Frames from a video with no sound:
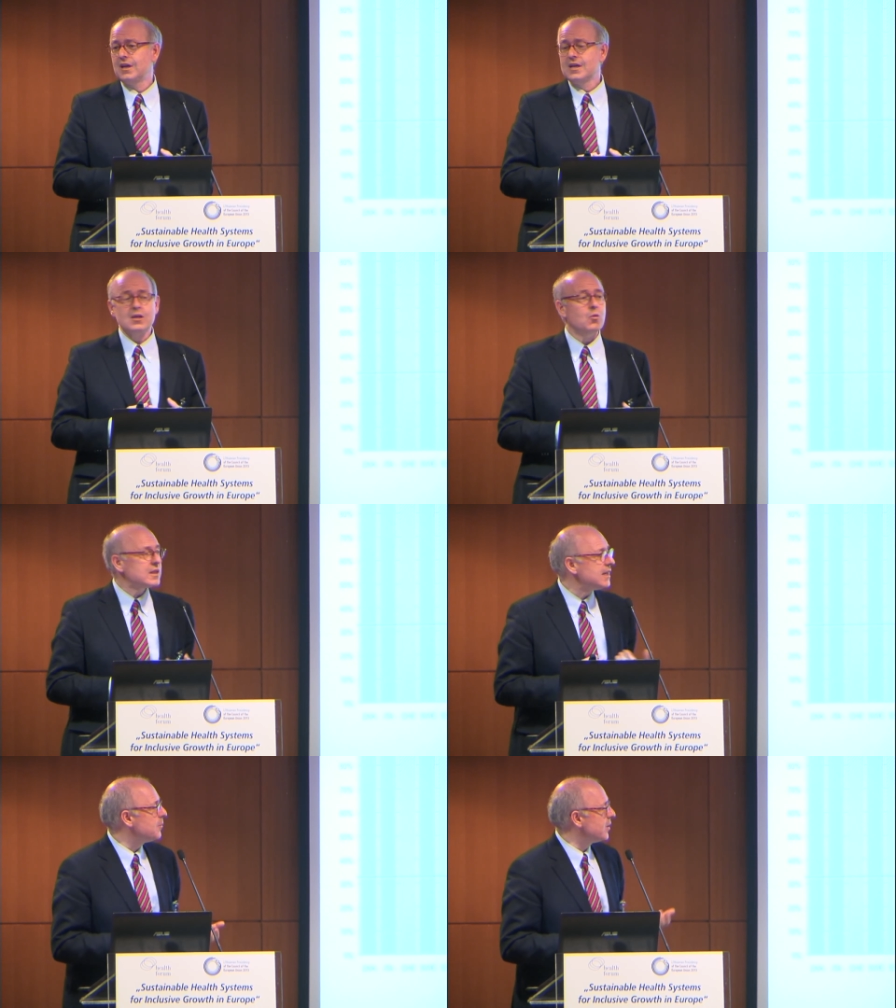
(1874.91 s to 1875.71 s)
So
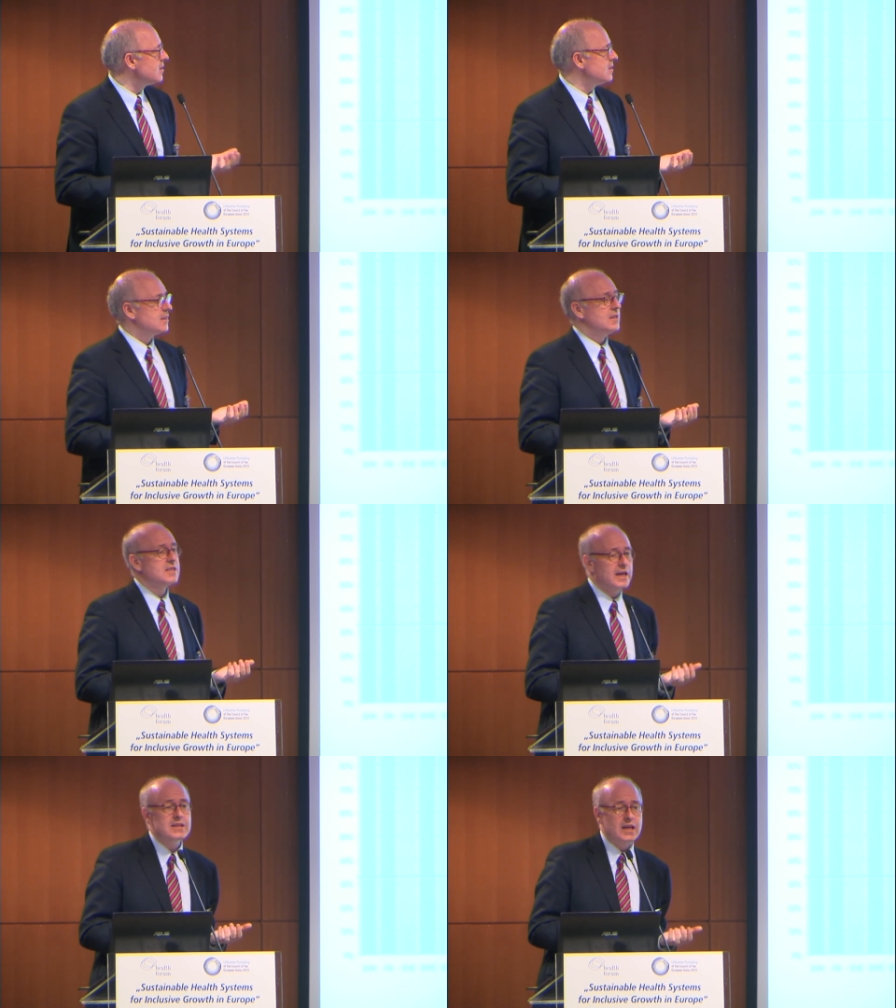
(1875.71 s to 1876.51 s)
what happens is
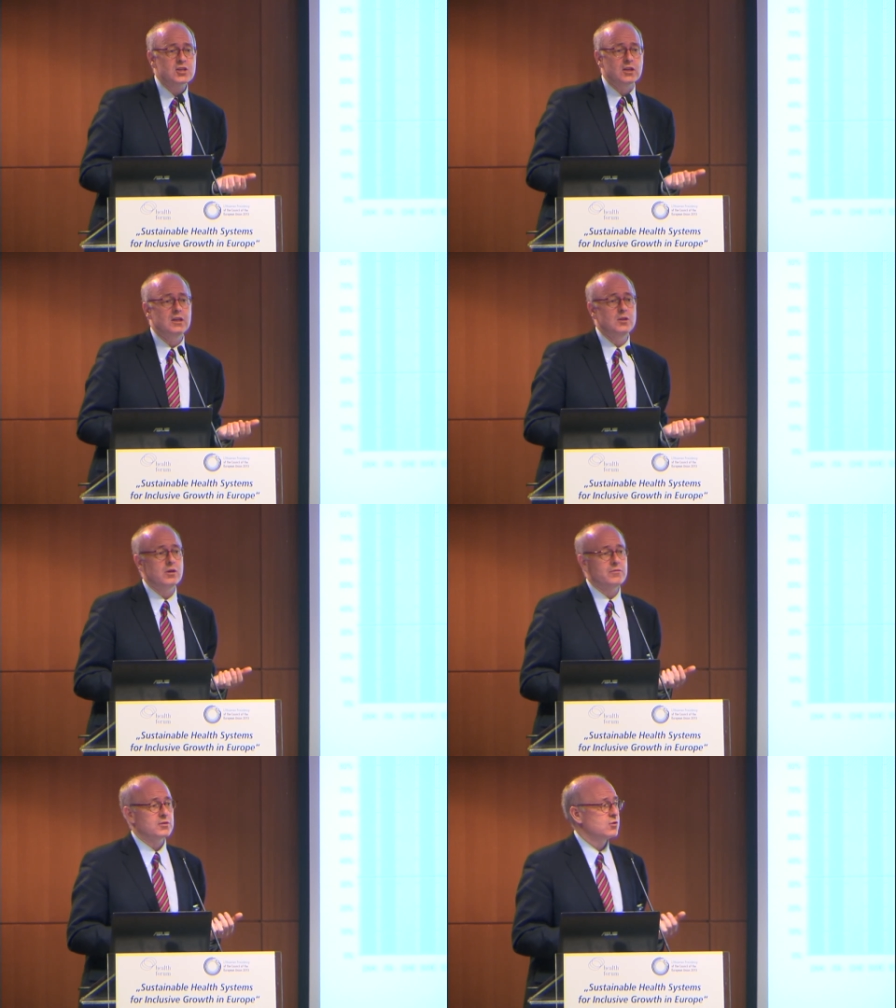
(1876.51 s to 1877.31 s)
that actually you
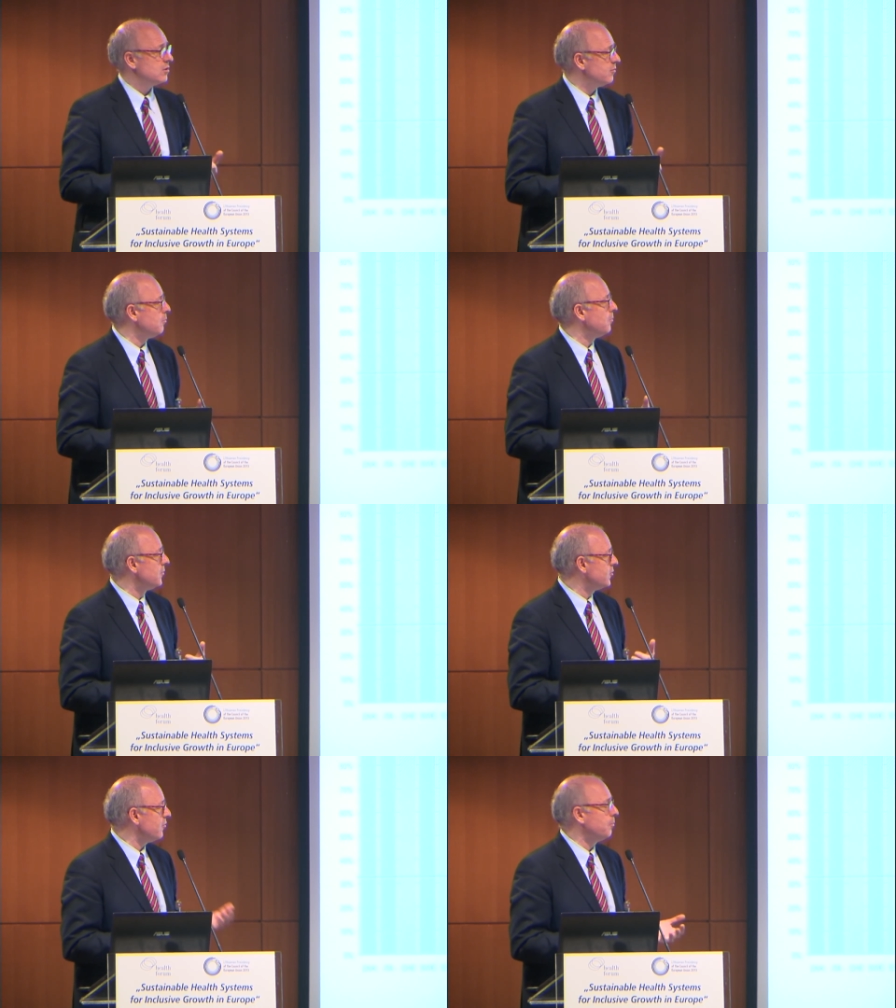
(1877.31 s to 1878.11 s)
have a sort of a
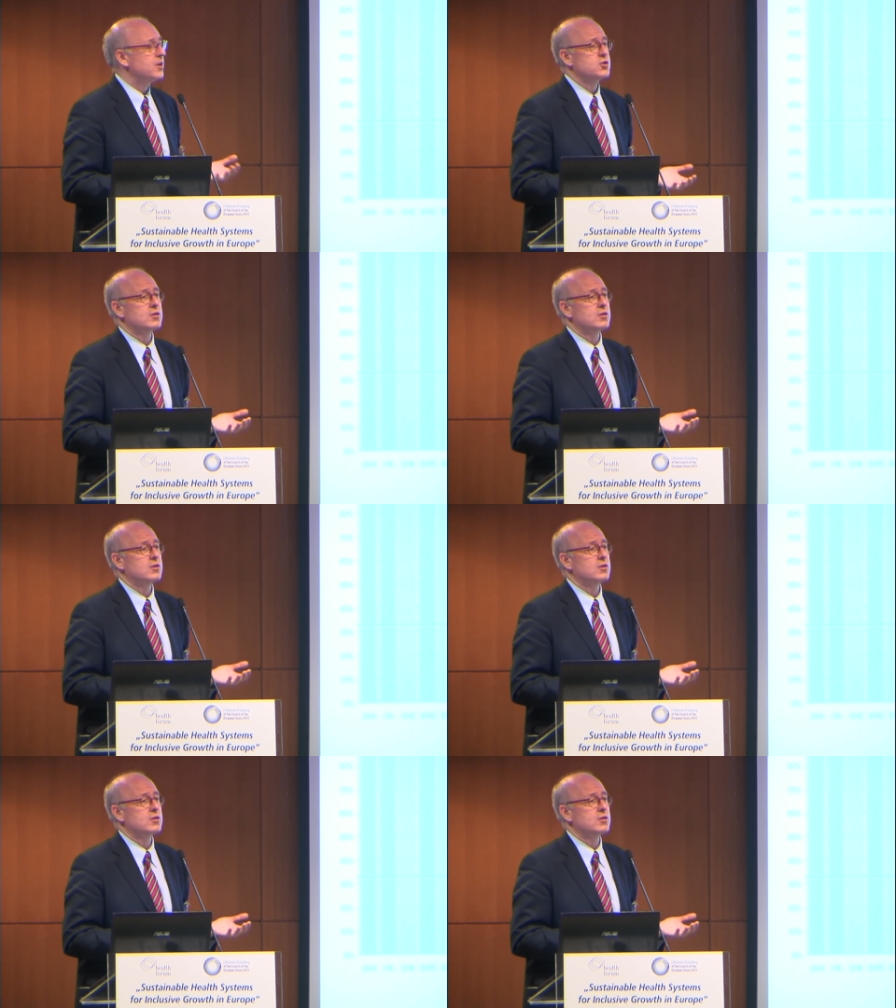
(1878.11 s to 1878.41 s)
soft budget